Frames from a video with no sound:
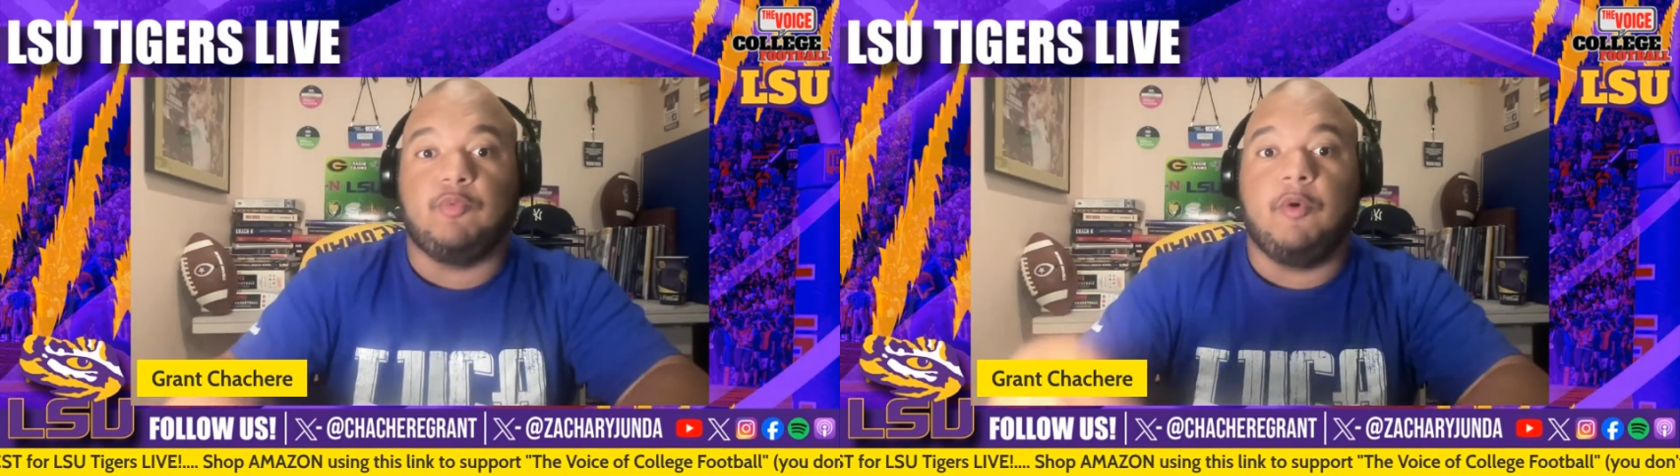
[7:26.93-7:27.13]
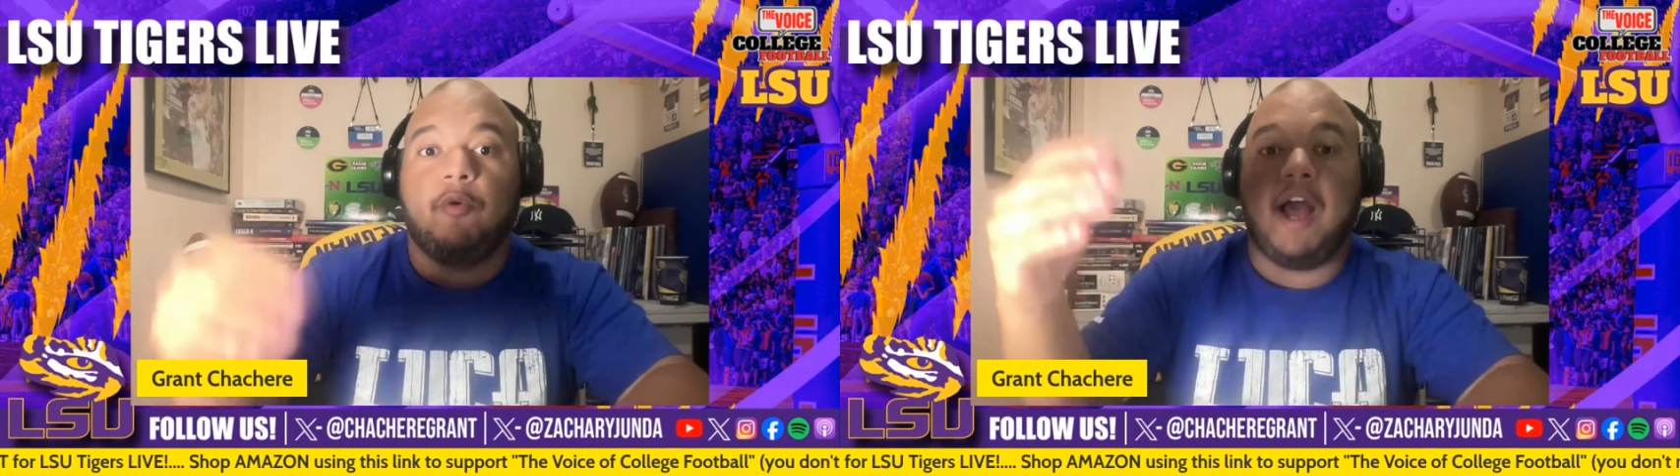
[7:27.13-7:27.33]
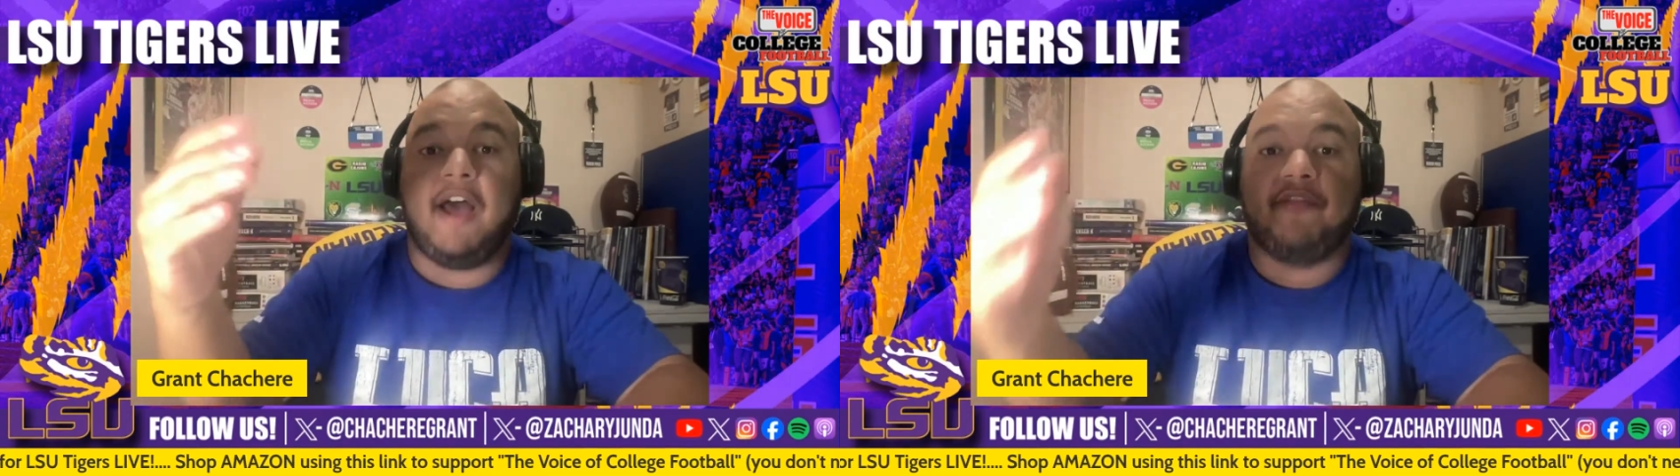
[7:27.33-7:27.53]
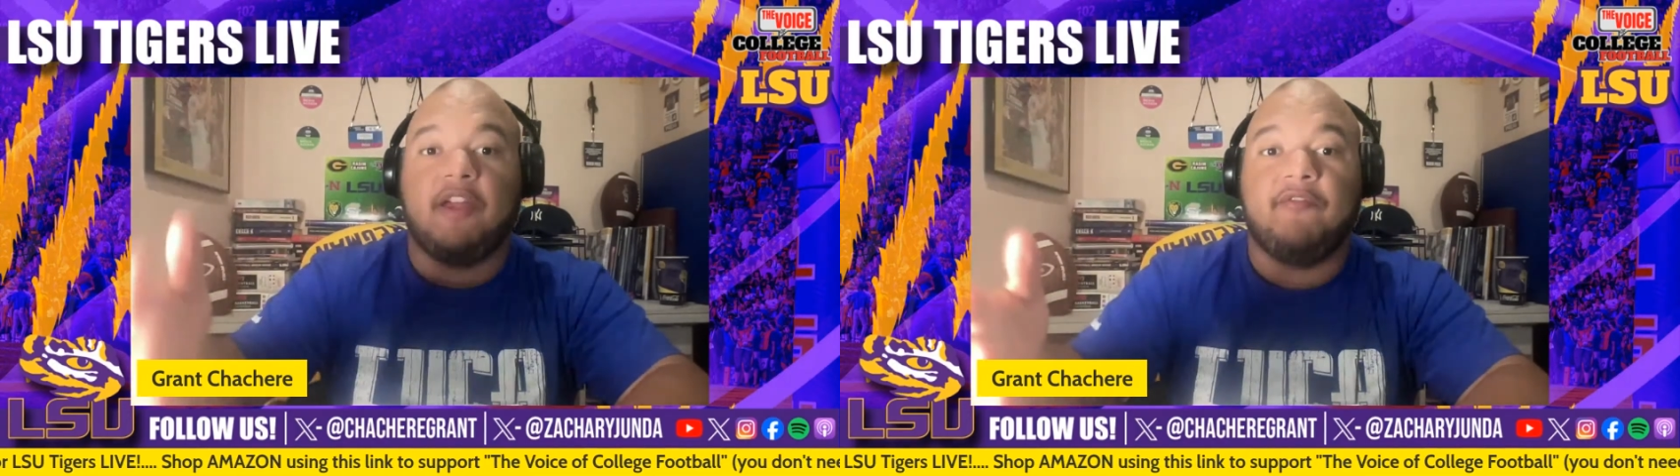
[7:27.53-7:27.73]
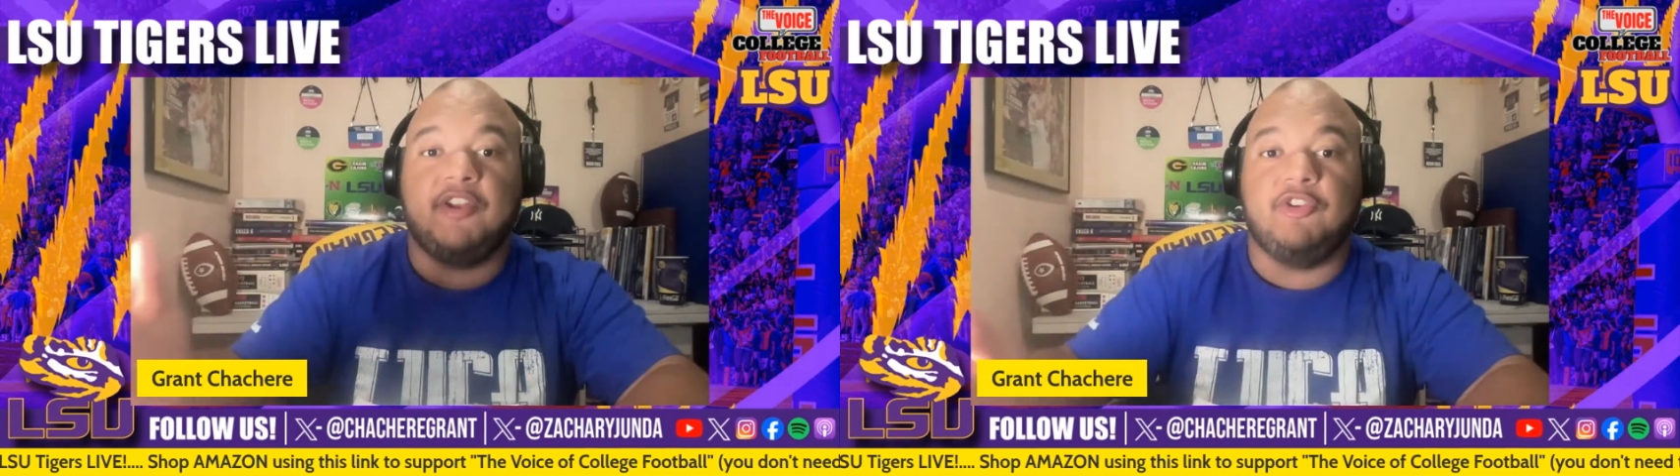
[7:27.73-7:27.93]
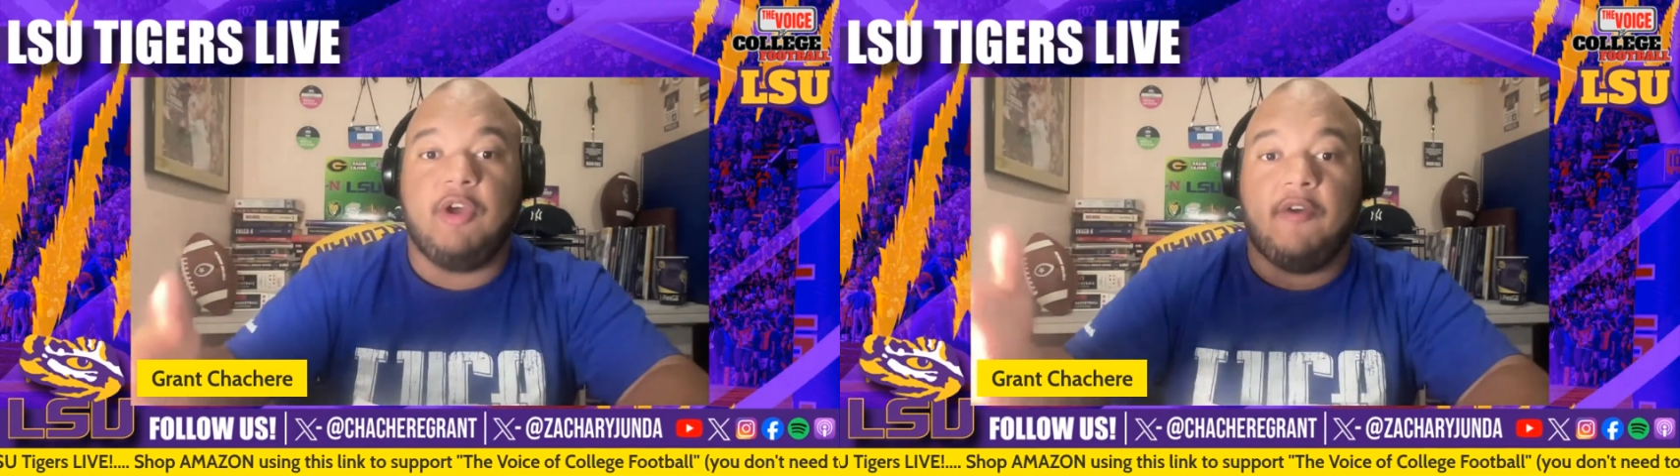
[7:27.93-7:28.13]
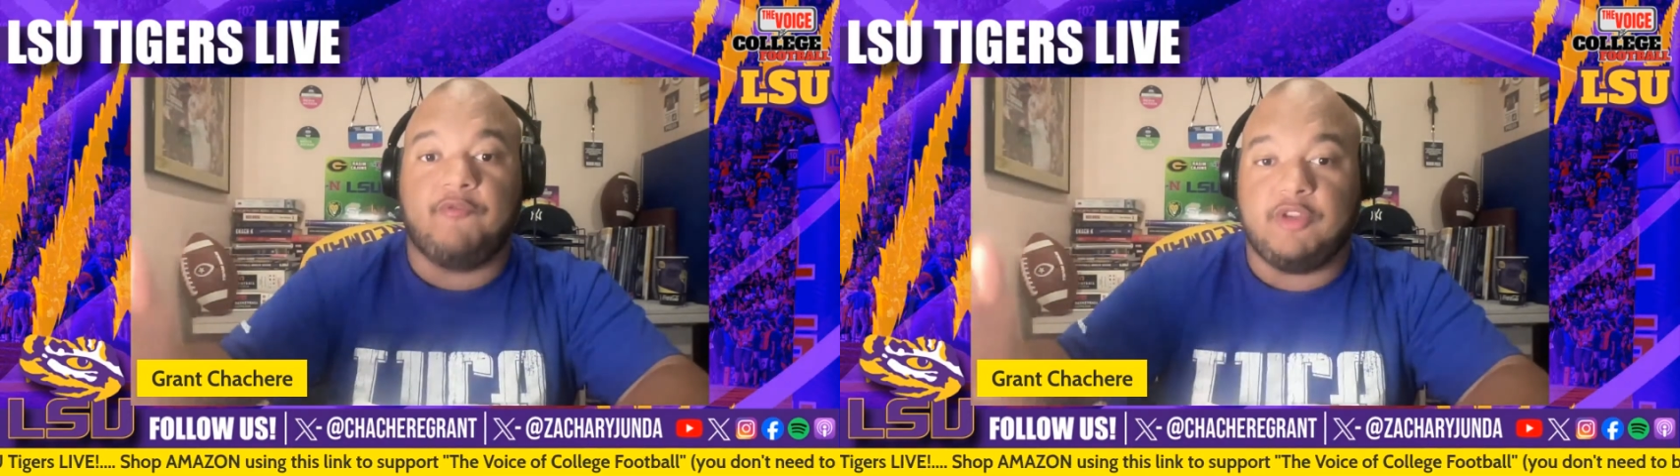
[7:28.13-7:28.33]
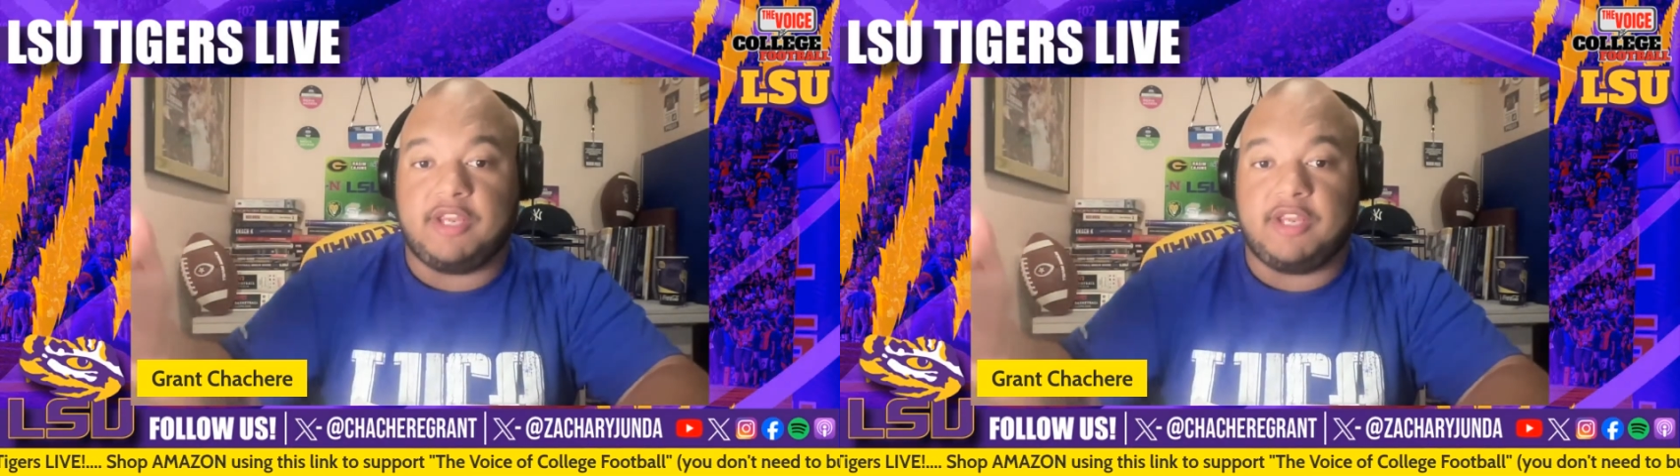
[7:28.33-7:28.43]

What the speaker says: We'll have that video up